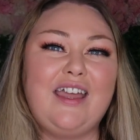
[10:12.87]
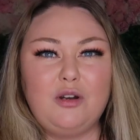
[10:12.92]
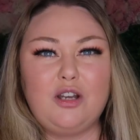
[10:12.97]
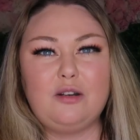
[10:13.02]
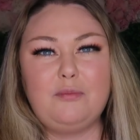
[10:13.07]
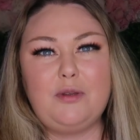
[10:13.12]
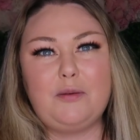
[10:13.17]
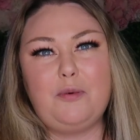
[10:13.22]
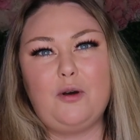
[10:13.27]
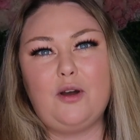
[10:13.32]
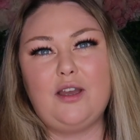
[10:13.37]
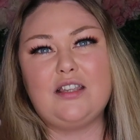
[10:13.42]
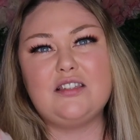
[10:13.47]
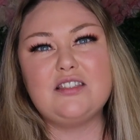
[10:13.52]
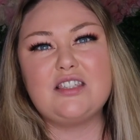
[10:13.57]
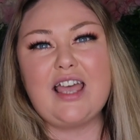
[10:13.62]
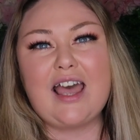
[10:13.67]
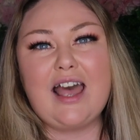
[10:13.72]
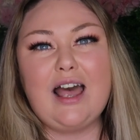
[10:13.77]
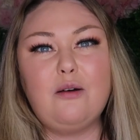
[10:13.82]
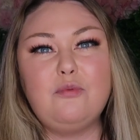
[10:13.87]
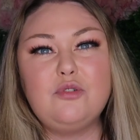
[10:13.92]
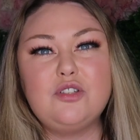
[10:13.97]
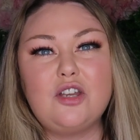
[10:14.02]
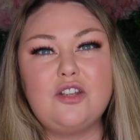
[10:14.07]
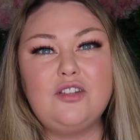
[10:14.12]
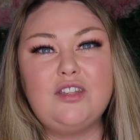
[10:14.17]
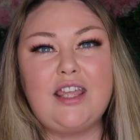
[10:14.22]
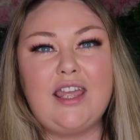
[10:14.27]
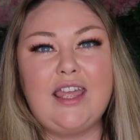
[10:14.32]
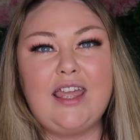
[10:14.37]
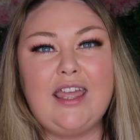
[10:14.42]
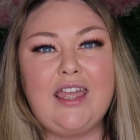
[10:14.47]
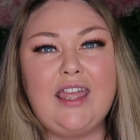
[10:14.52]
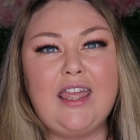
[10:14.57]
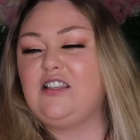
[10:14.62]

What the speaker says: We're gonna be putting towels on there,